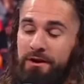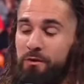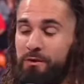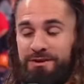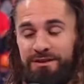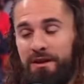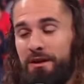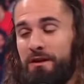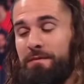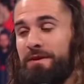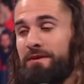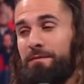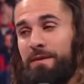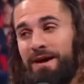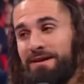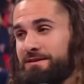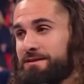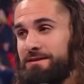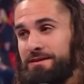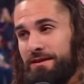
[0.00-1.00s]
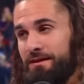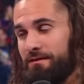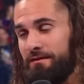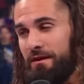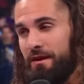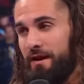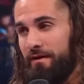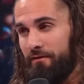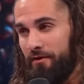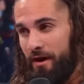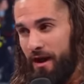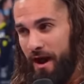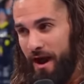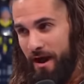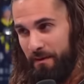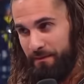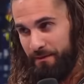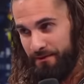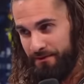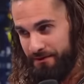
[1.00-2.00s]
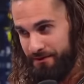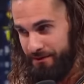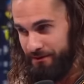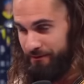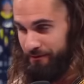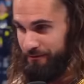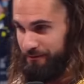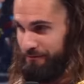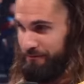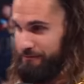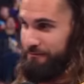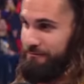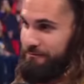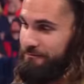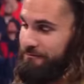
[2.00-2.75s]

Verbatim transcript: that it was going to be the best thing that ever happened to you.